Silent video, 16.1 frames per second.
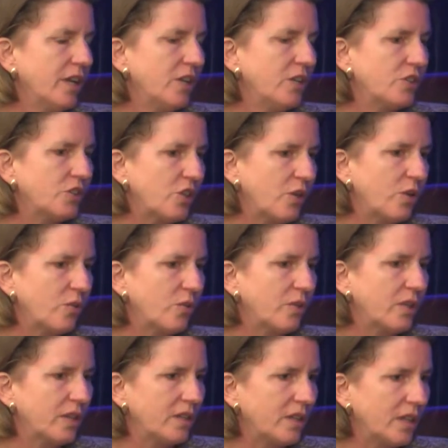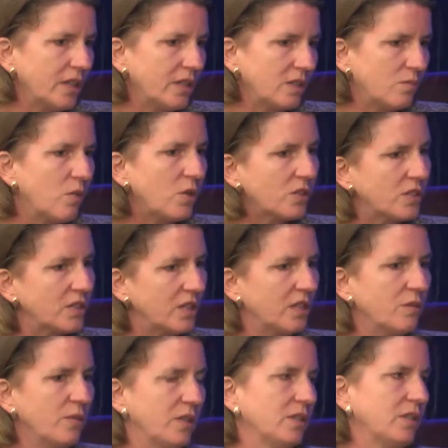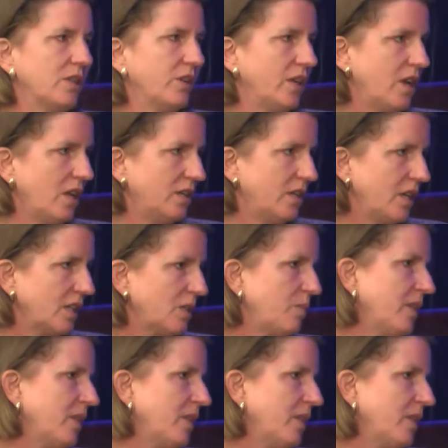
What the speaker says: So it's mostly in the military context,